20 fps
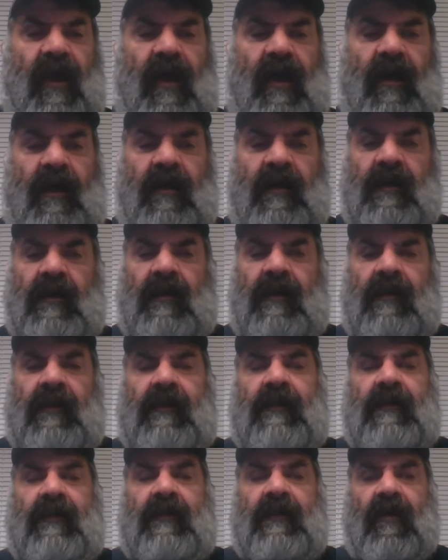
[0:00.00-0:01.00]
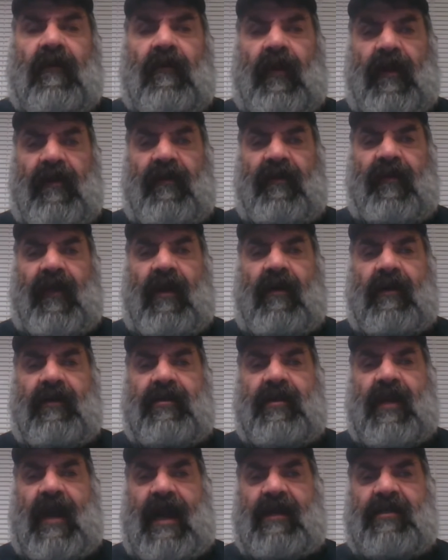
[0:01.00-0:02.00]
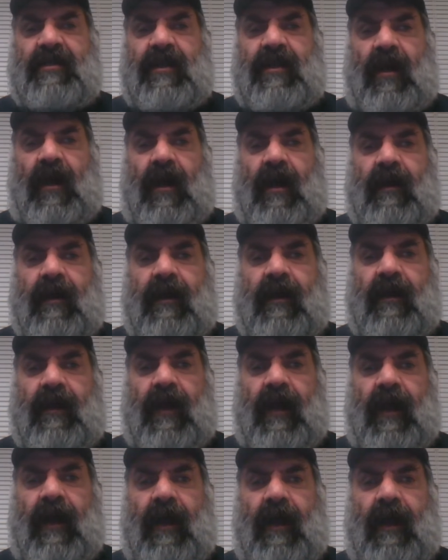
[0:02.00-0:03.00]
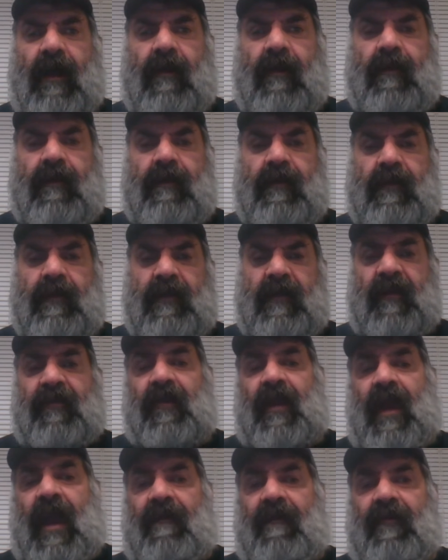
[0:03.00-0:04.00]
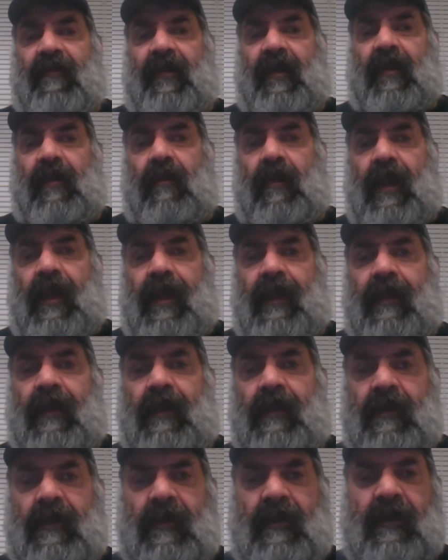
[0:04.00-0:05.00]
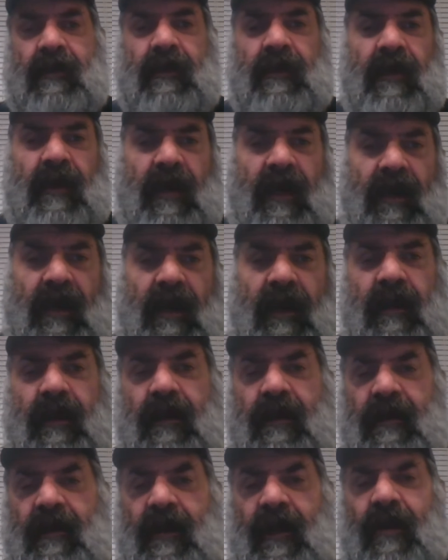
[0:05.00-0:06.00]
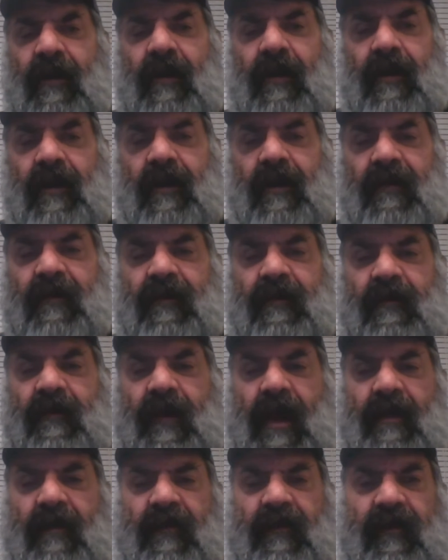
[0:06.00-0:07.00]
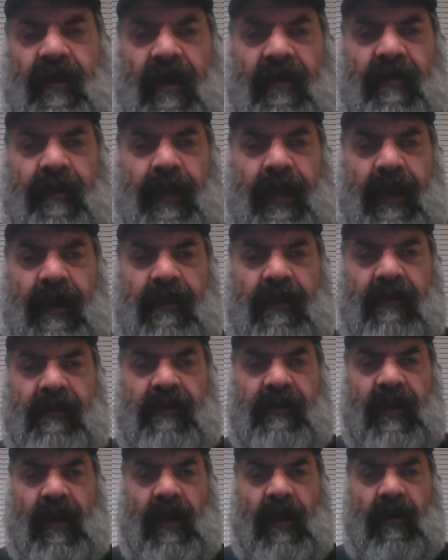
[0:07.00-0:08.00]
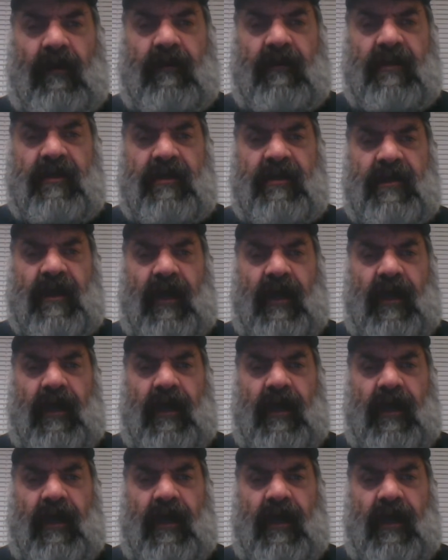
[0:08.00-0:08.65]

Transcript: uh, runs veteran trash talk. Uh, doesn't have a single leg uh, underhook is rather suspect, so just